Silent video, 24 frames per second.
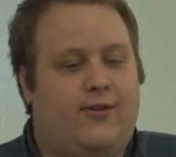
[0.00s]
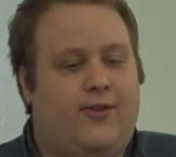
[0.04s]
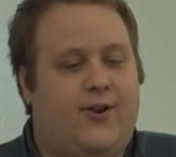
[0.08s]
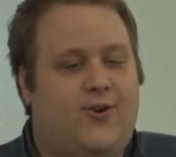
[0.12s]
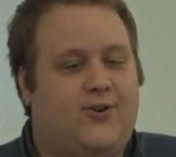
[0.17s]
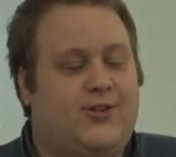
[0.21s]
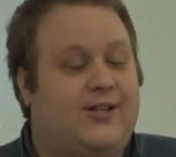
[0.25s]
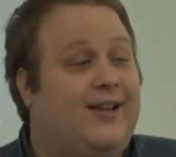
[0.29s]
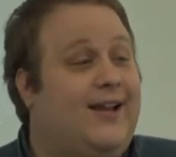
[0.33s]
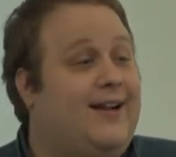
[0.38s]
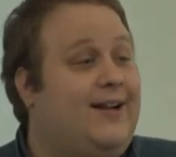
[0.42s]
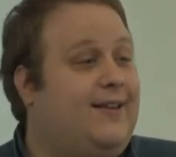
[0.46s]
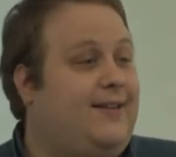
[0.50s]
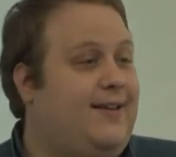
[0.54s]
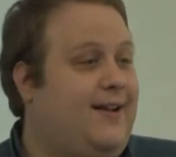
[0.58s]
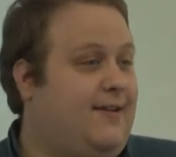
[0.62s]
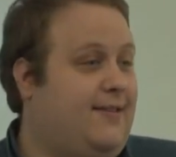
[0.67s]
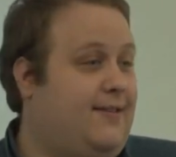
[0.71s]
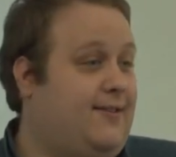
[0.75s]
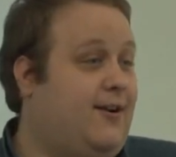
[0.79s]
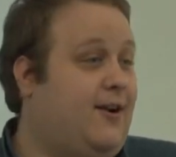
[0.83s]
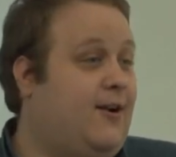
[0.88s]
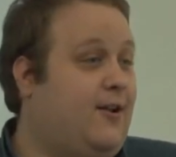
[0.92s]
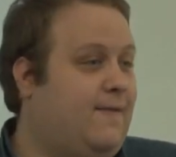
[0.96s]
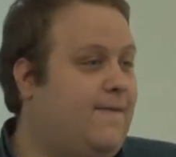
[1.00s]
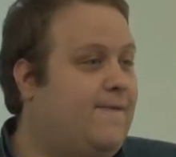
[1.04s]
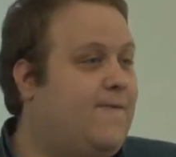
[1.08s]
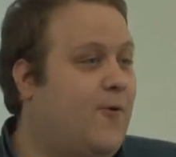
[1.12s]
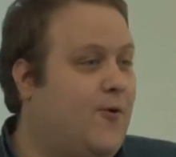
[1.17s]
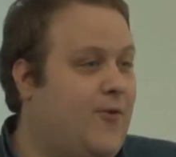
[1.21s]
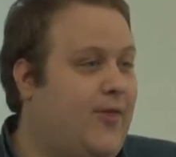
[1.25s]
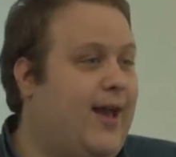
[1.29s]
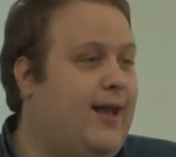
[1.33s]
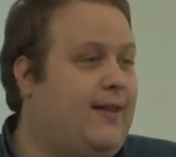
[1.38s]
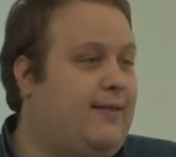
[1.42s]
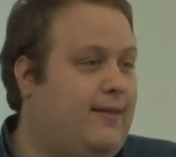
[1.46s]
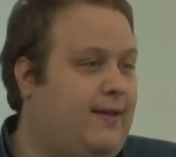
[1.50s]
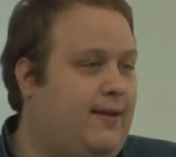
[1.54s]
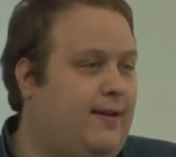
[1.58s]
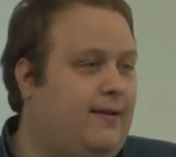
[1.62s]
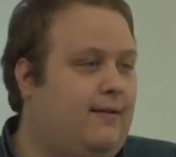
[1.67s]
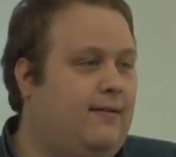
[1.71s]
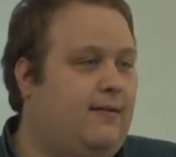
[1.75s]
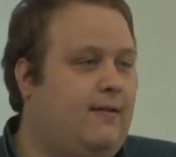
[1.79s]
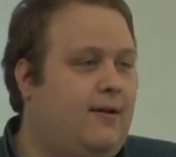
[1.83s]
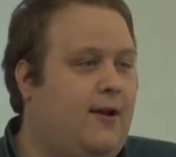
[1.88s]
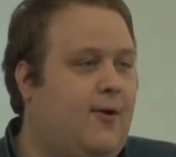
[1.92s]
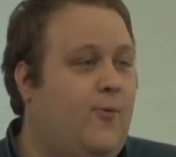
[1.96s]
there's a light at the end of the tunnel for that
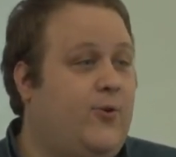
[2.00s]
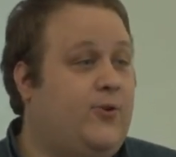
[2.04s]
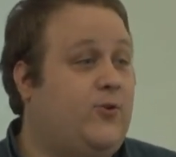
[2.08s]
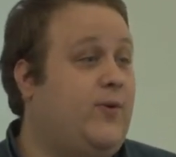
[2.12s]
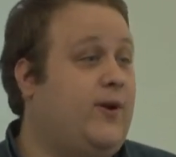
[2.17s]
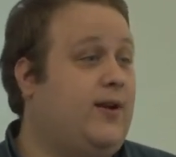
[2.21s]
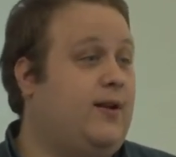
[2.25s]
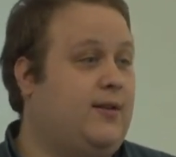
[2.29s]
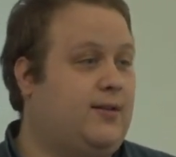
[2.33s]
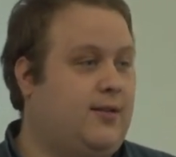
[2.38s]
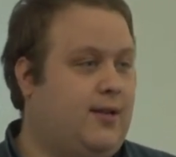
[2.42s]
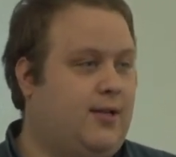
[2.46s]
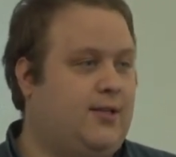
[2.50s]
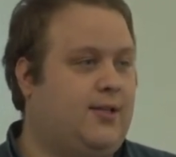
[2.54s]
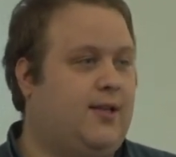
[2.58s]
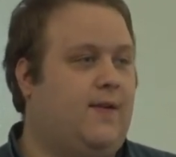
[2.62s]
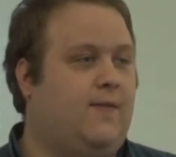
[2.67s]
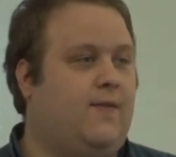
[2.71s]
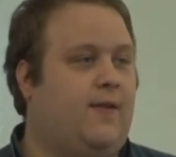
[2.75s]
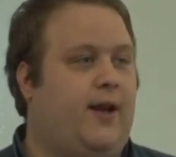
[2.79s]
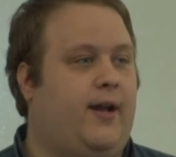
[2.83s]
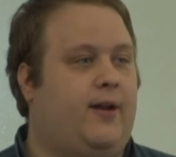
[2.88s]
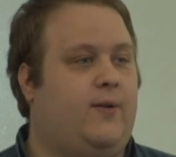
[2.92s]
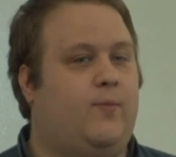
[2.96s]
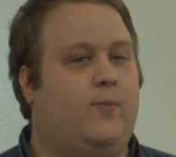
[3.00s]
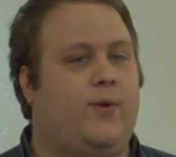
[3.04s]
thing, uh, which we can discuss offline.